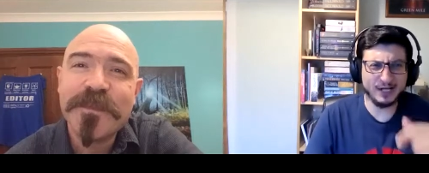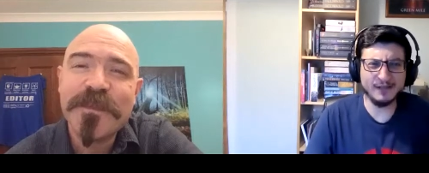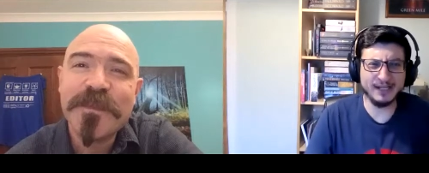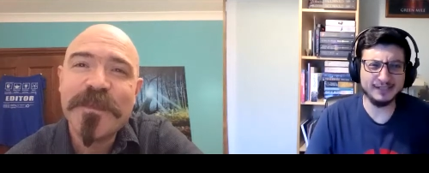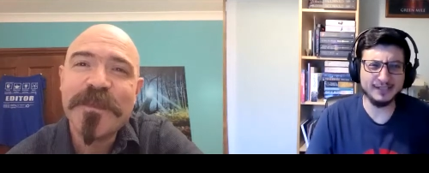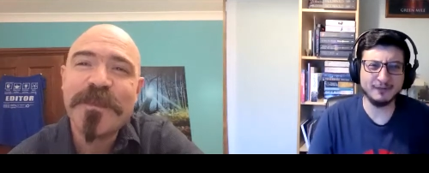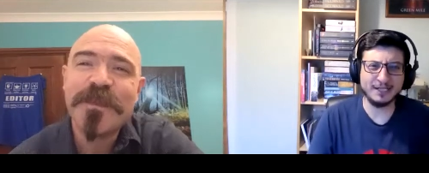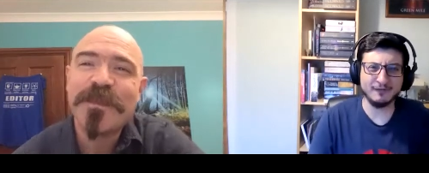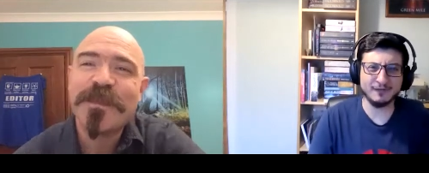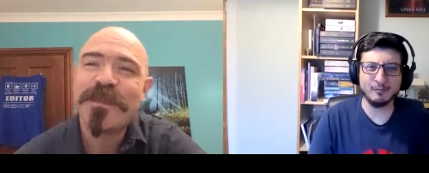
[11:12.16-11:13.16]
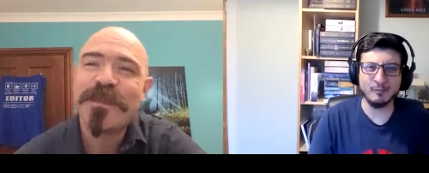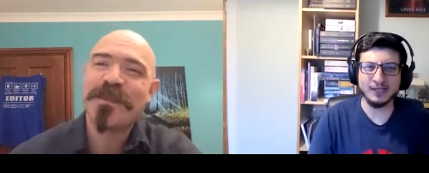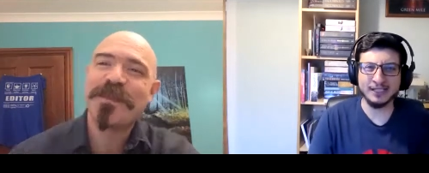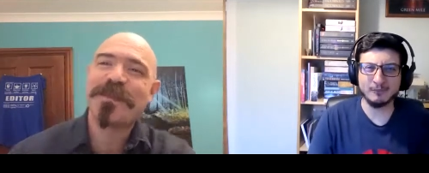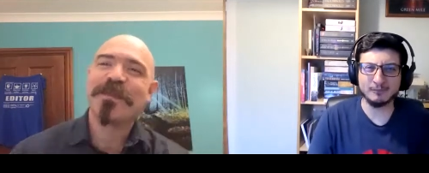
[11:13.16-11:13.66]
Speaker 1: and then you kind of have to
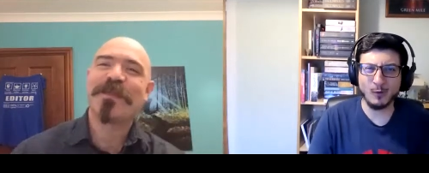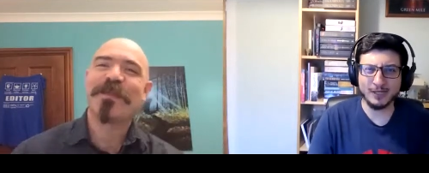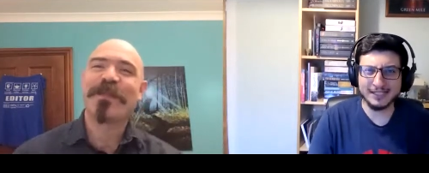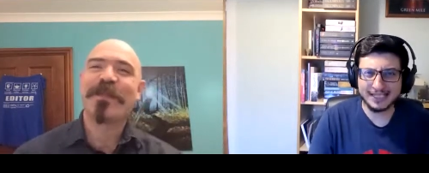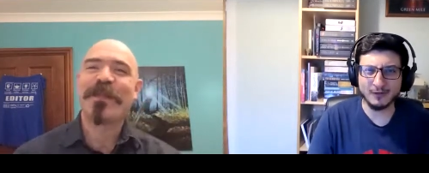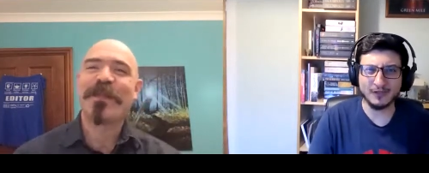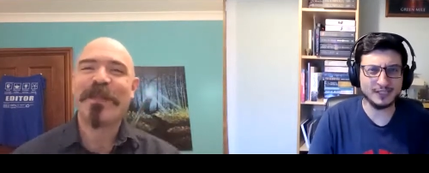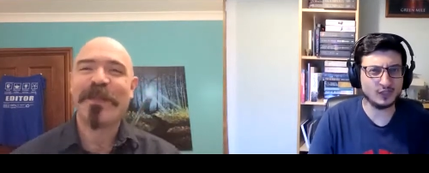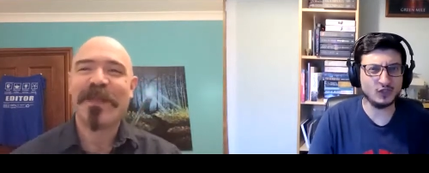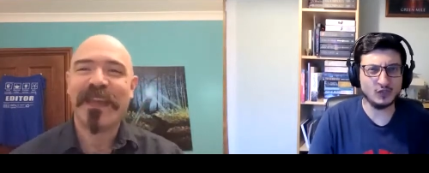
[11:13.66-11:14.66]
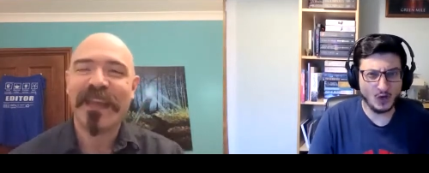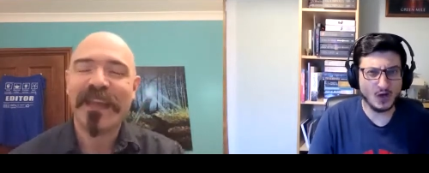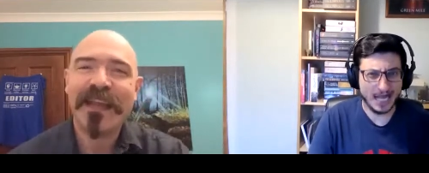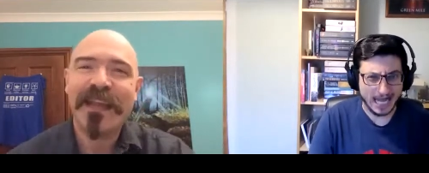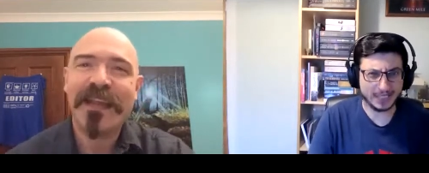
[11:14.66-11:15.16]
point out point out that it's
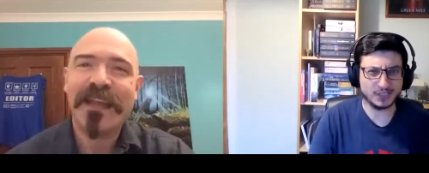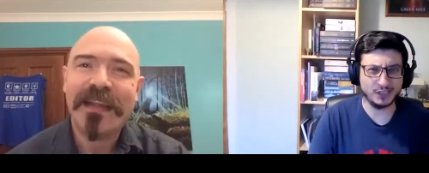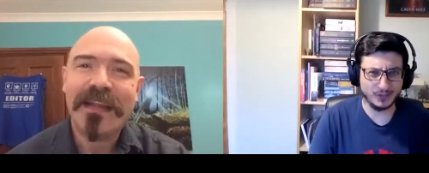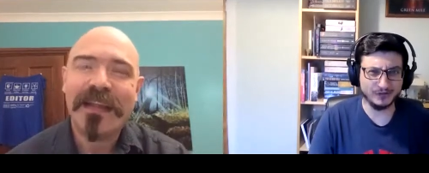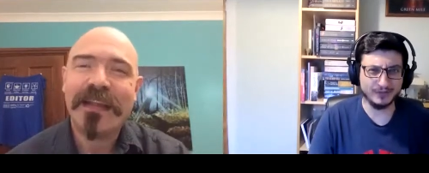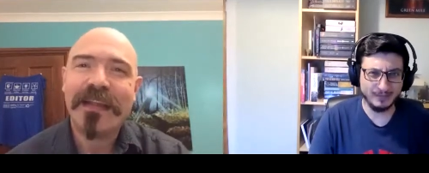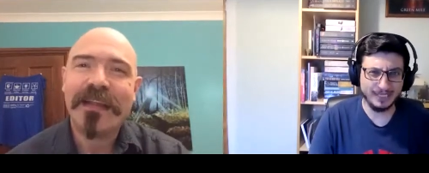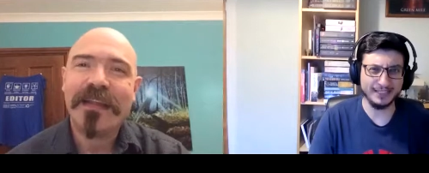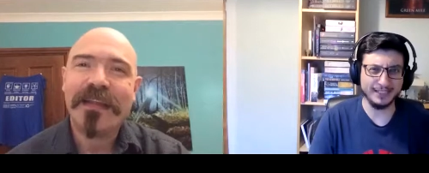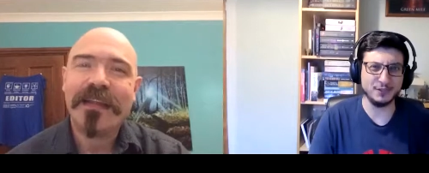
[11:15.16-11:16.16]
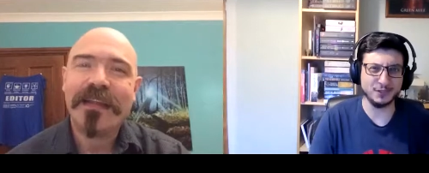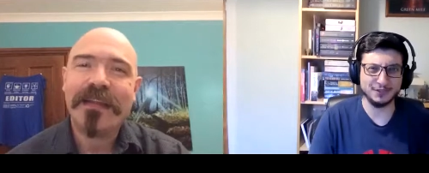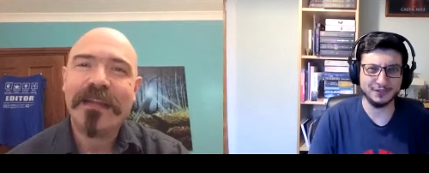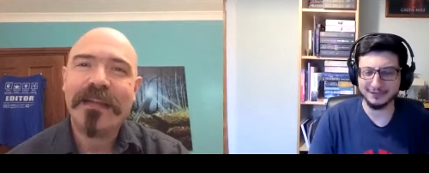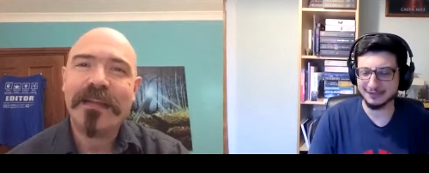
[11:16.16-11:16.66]
not actually on the page.
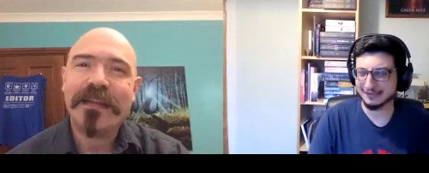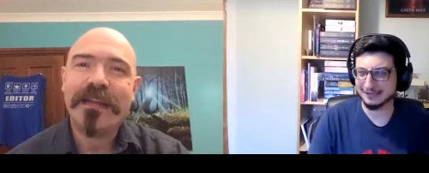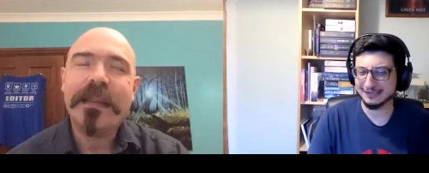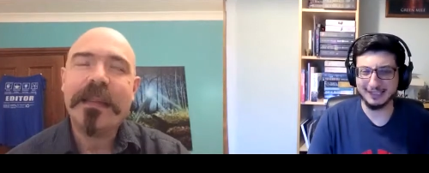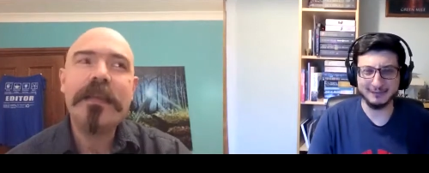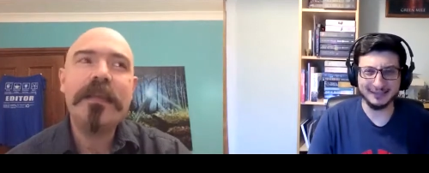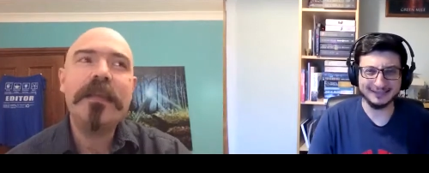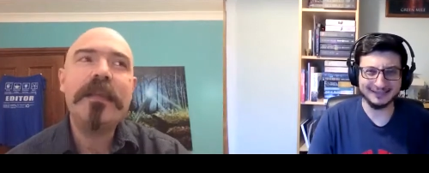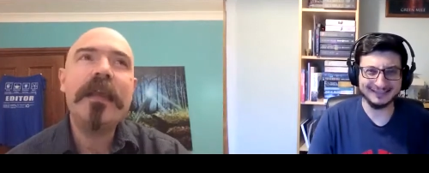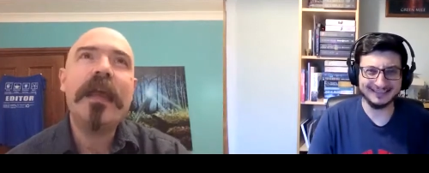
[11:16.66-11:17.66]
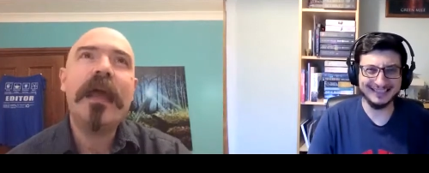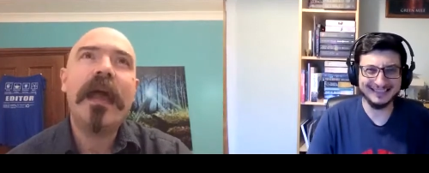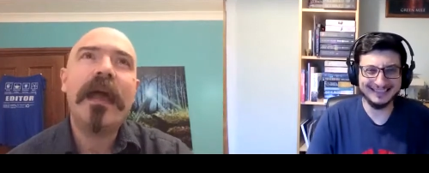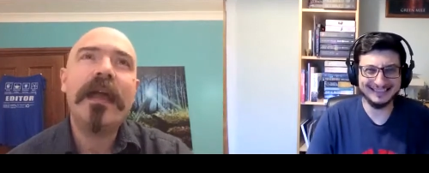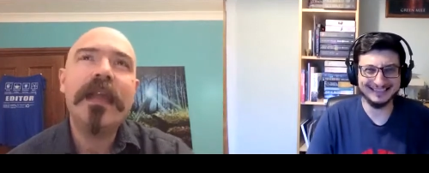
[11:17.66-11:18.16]
I mean,
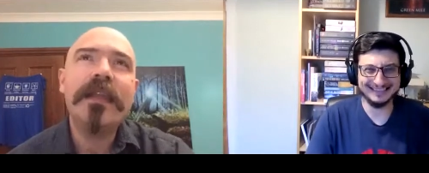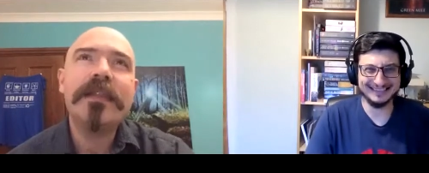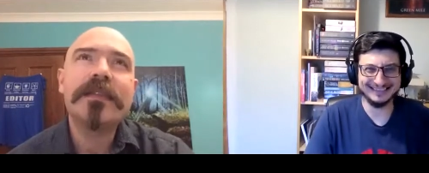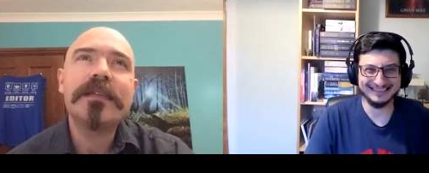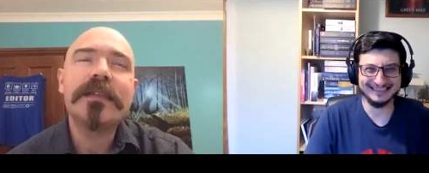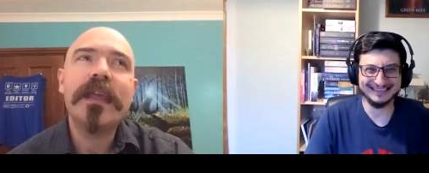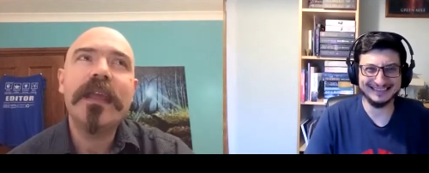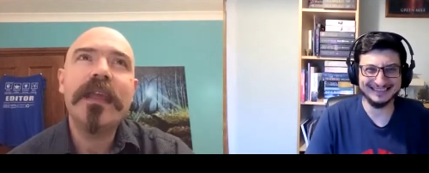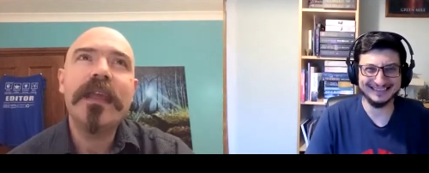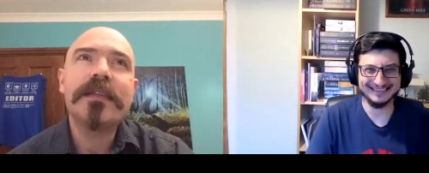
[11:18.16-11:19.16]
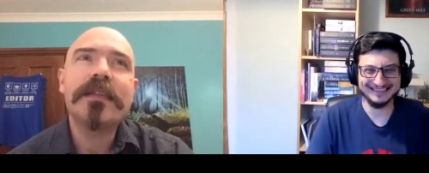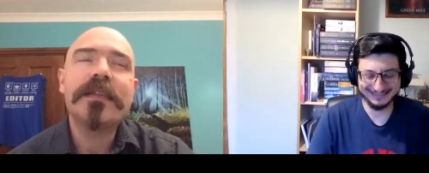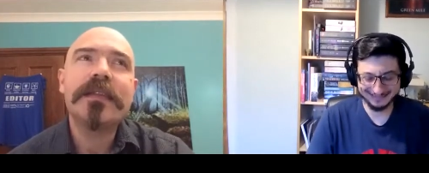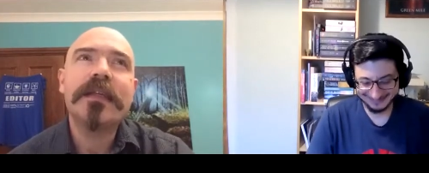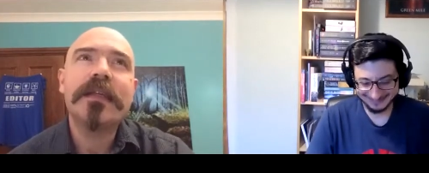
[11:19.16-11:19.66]
Speaker 2: uh, it, it's
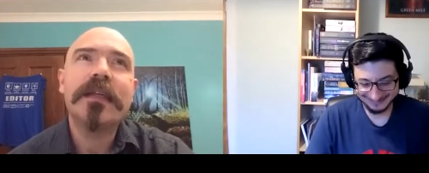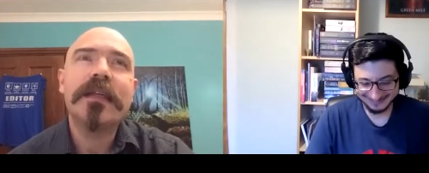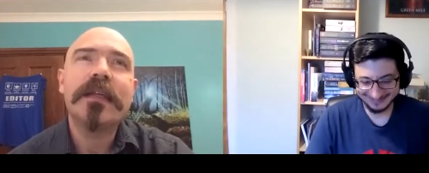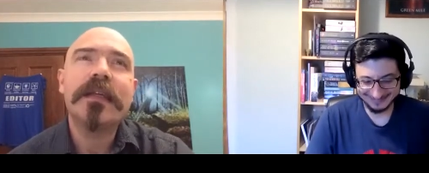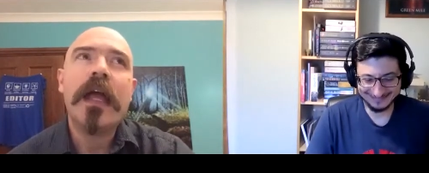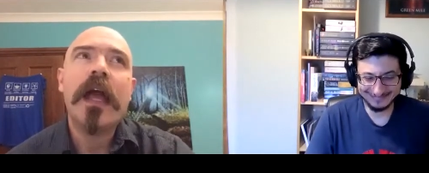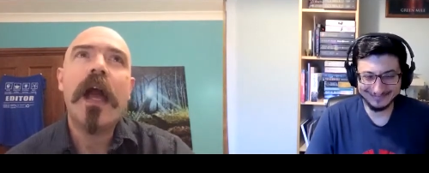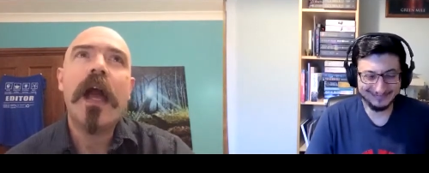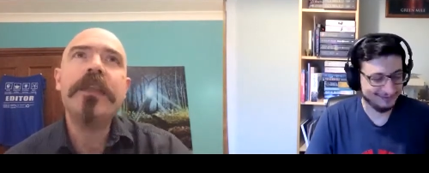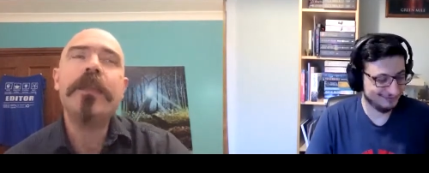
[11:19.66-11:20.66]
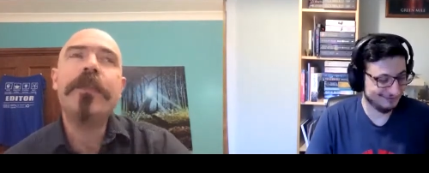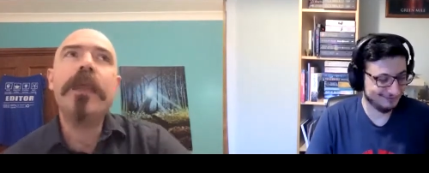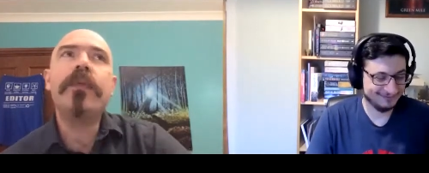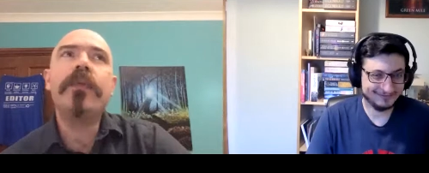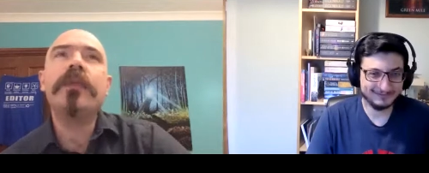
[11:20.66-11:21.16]
I mean, the
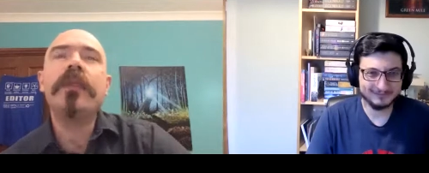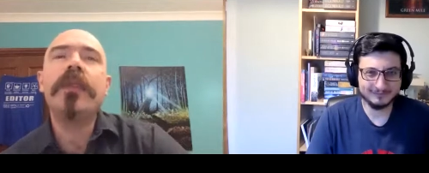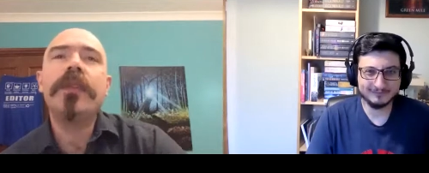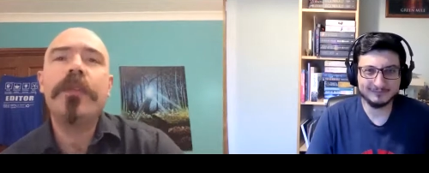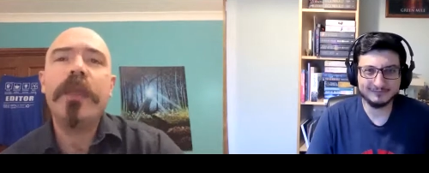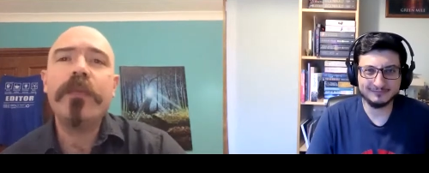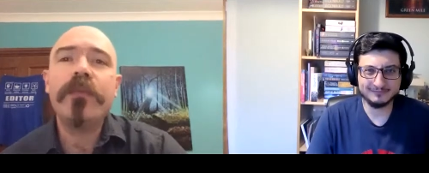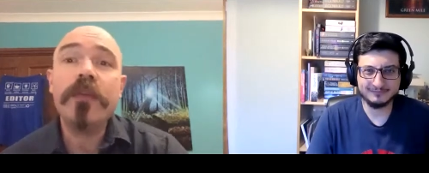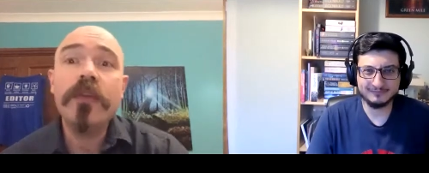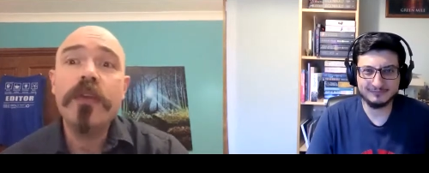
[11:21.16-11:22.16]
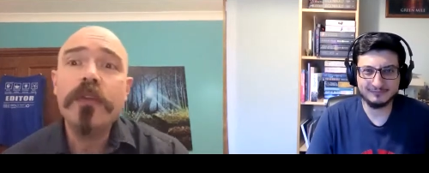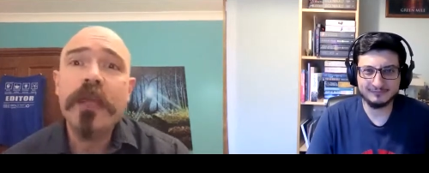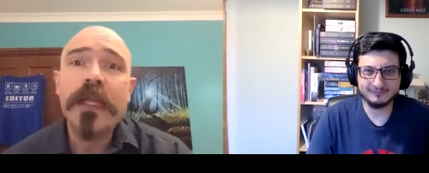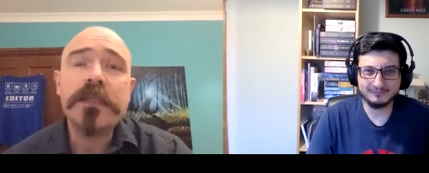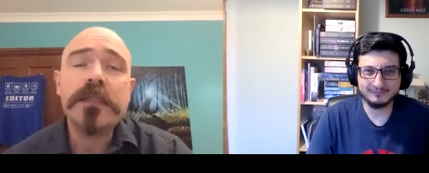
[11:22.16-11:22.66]
people the people for whom
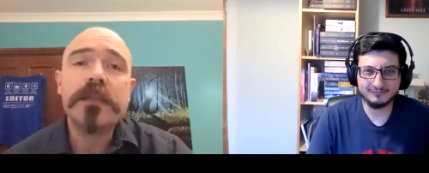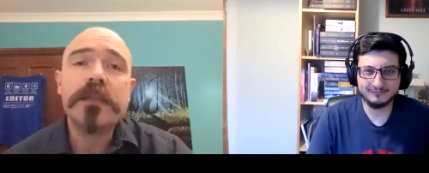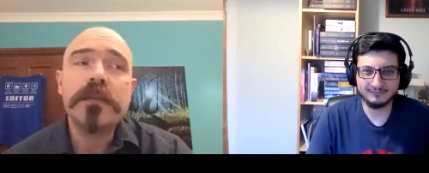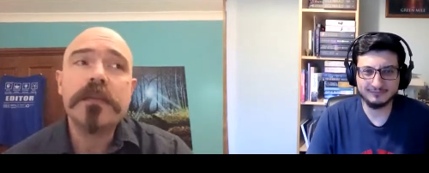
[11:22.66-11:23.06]
it's